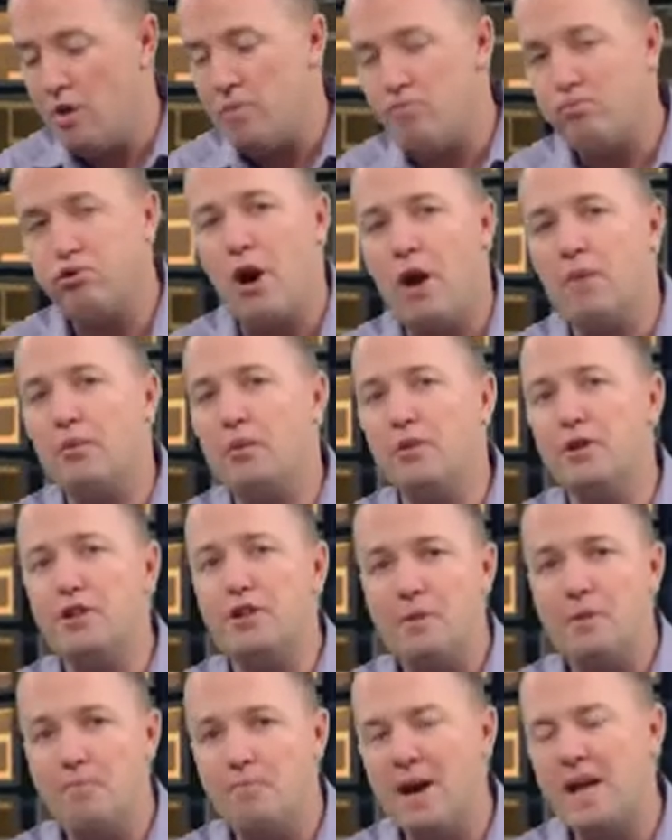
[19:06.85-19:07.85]
Probably
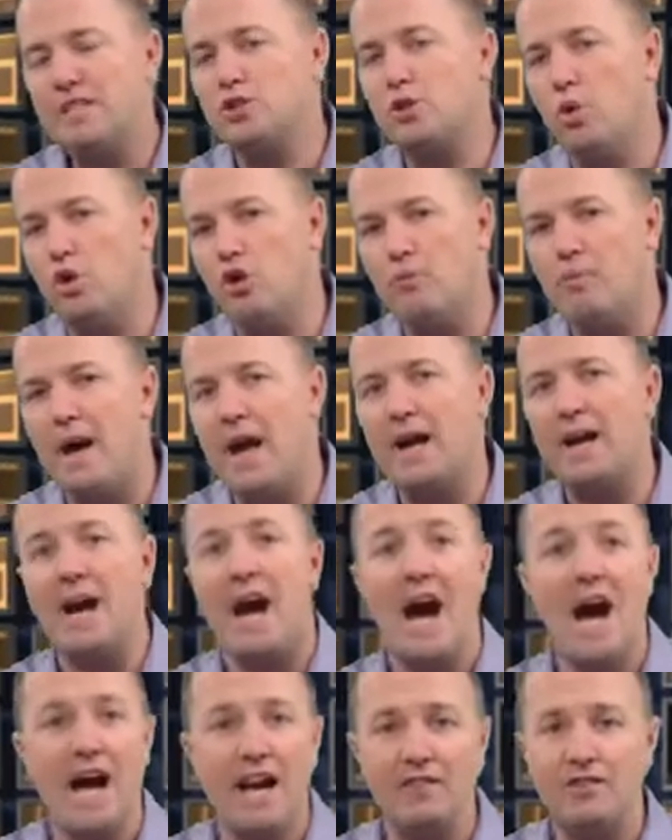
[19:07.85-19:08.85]
the best
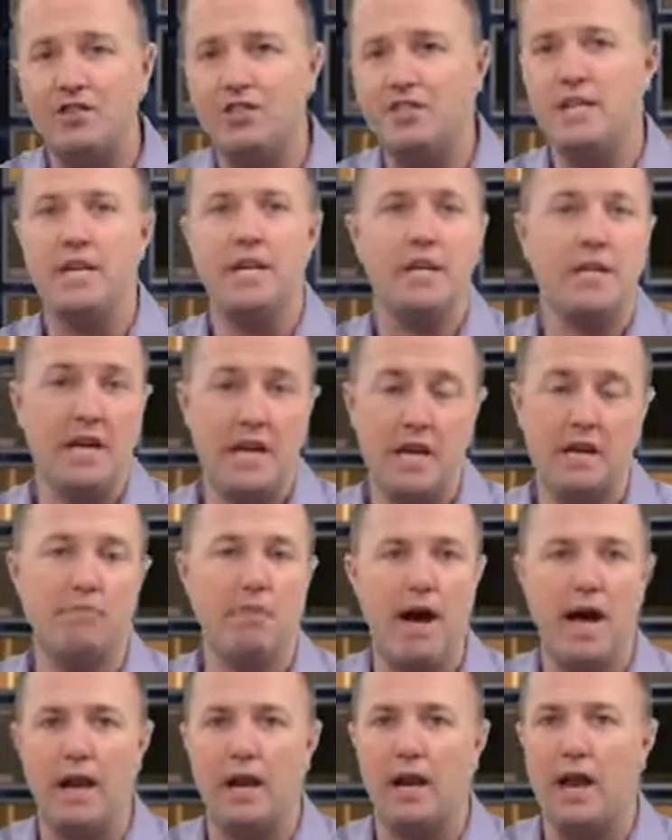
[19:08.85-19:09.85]
quarterback I've seen in
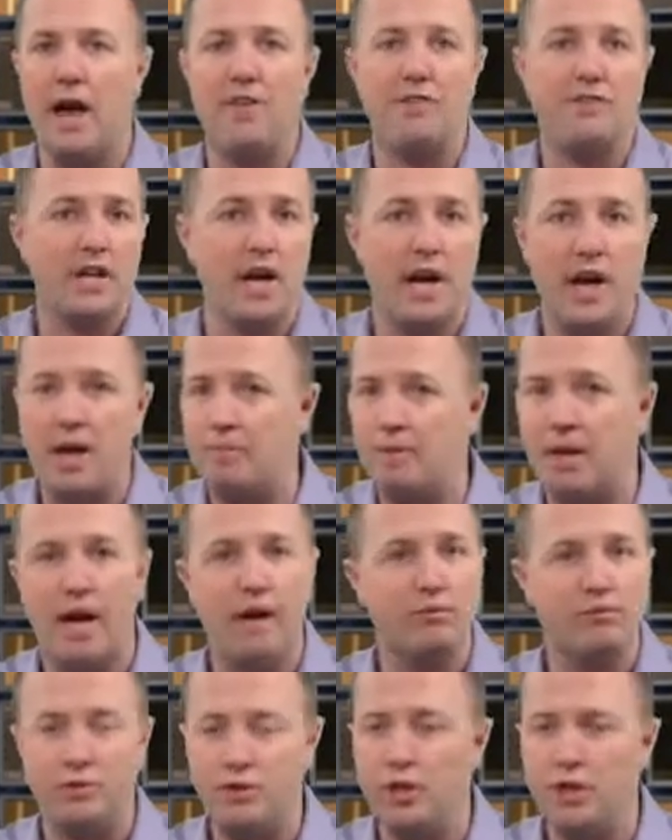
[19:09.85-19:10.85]
my lifetime, and
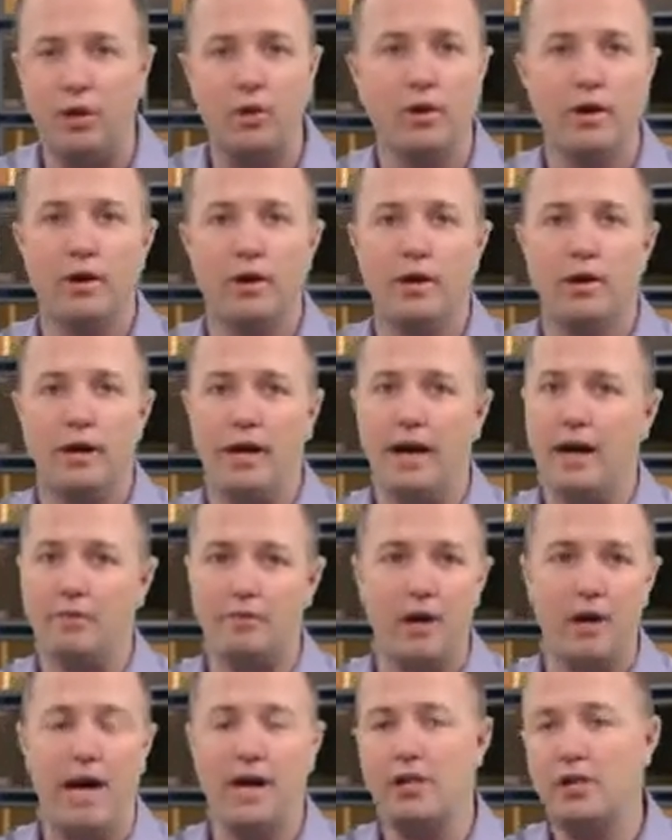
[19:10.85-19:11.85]

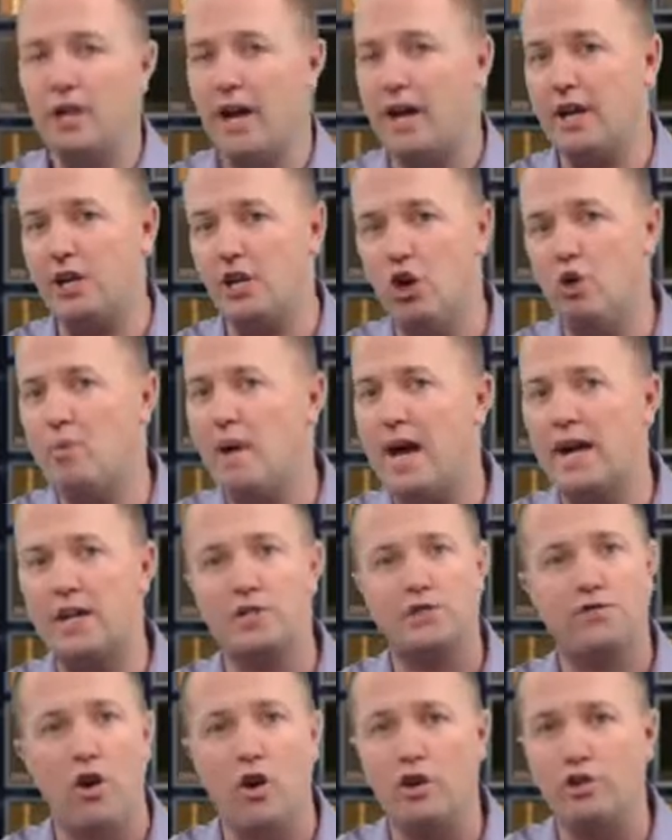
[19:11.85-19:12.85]
I can go back
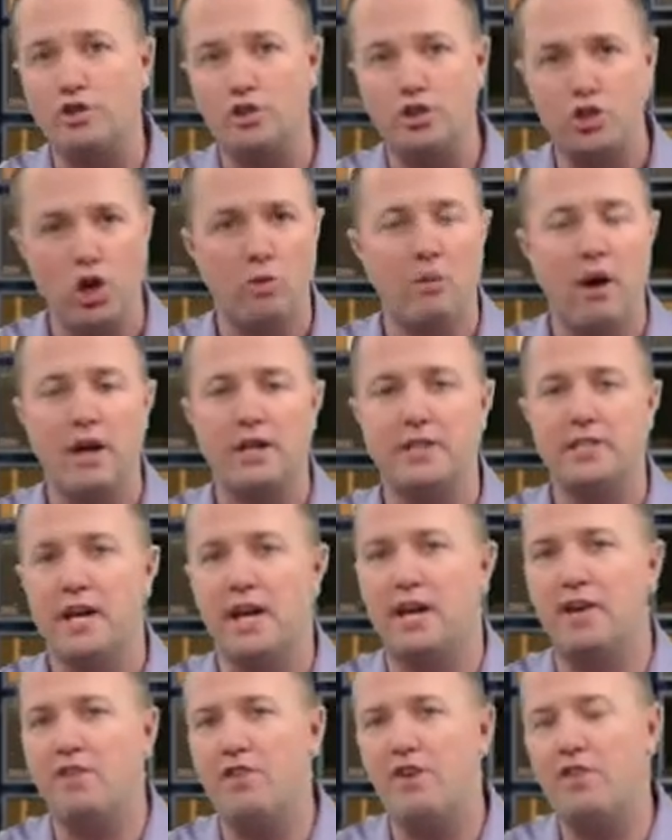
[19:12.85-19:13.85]
as far as Joe
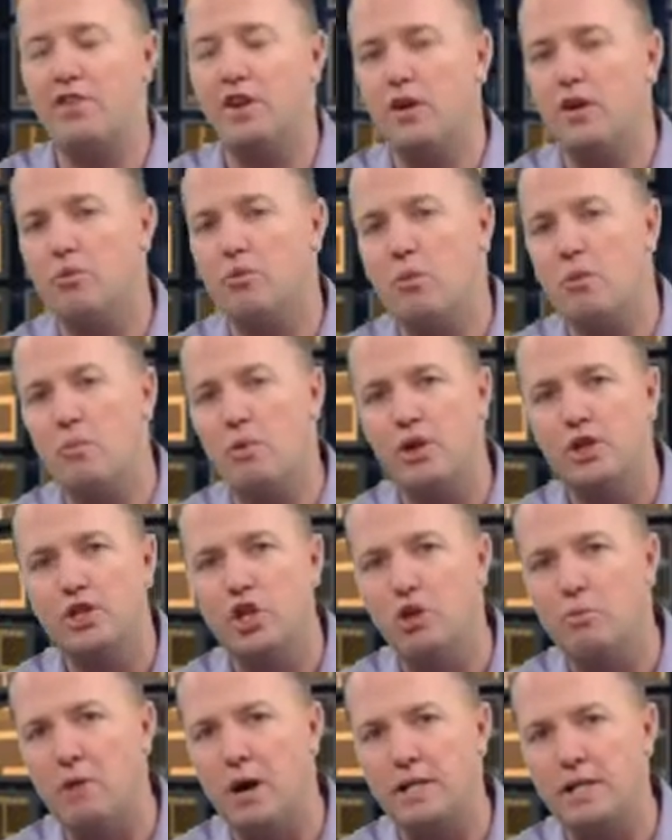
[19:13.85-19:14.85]
Montana, vividly remembering
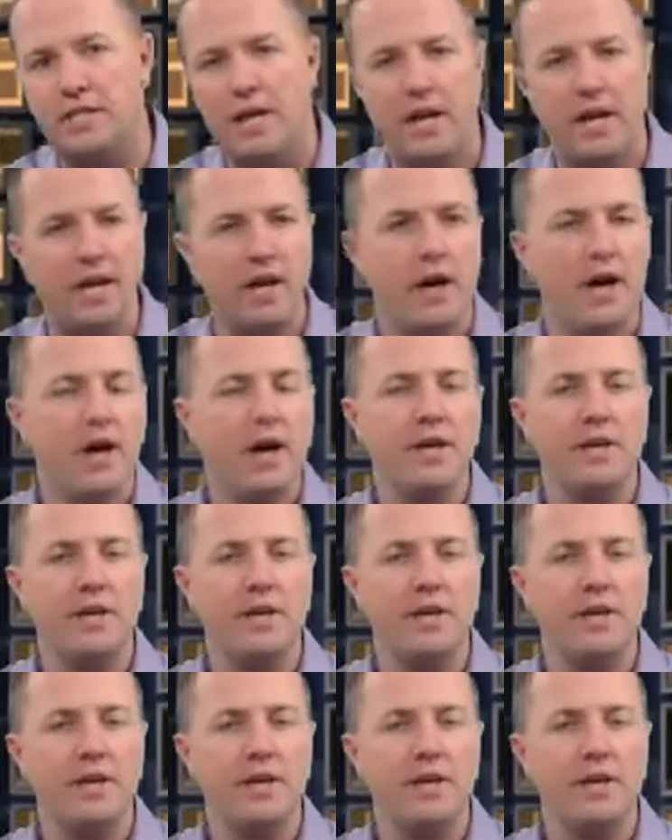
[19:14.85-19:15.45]
Joe Montana.